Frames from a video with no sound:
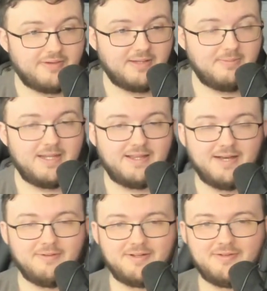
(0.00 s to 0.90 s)
going to be
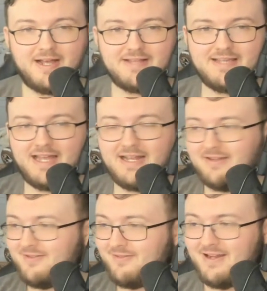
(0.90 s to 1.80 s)
someone who actually had a
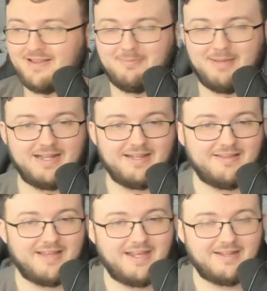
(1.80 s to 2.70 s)
crazy amount of
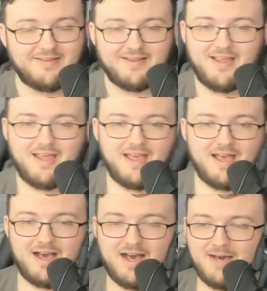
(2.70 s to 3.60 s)
these eggs.
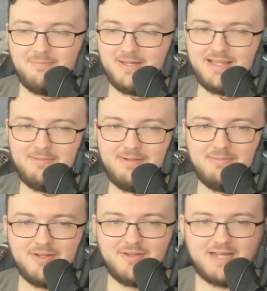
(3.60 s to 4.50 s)
But tell me
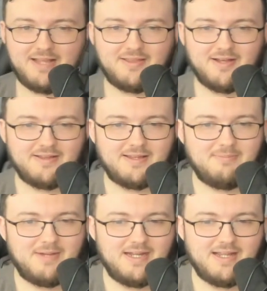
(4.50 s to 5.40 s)
down below, guys, thoughts and
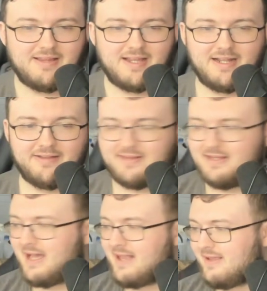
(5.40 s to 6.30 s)
opinions, and I'll see
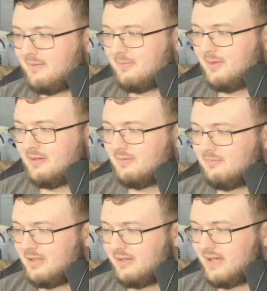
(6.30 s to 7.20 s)
you guys in the next one. Peace